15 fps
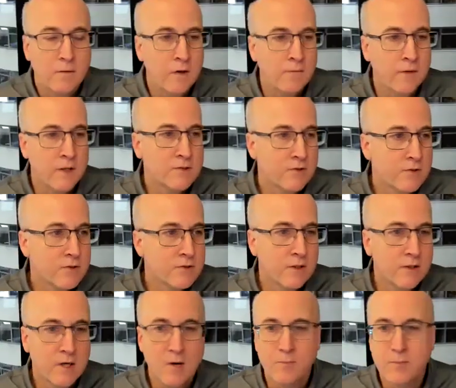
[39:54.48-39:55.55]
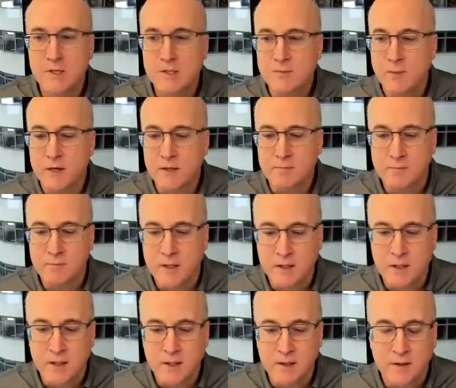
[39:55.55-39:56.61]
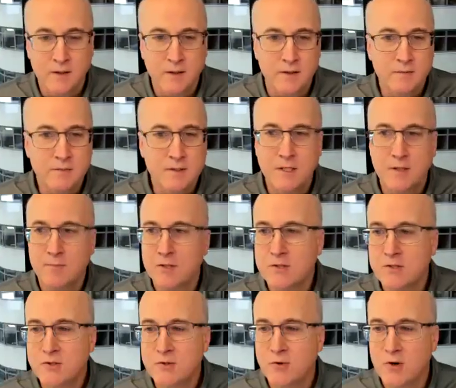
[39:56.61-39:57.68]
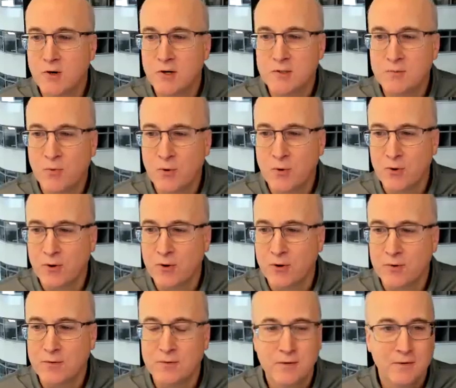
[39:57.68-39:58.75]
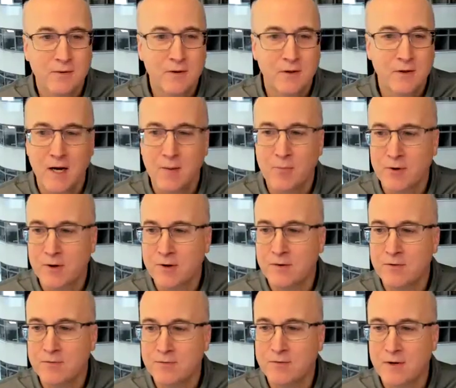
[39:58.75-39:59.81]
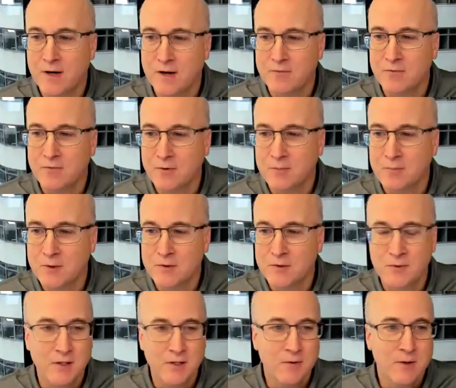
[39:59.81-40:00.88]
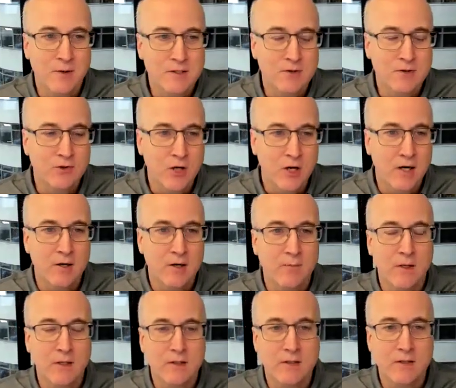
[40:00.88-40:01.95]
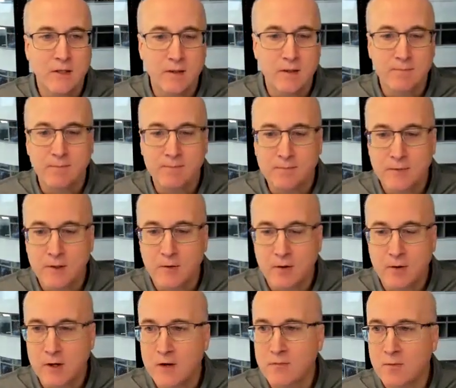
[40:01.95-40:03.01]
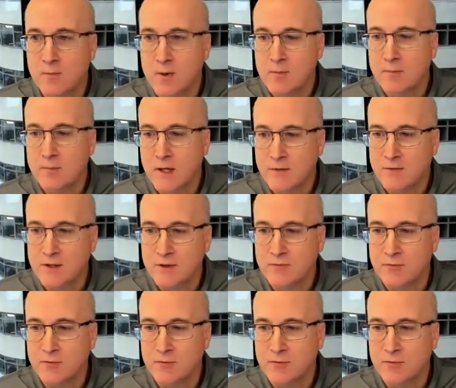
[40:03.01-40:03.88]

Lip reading: investors and companies may like a seamless cross-border collaborative effort between US and China, but our government may have a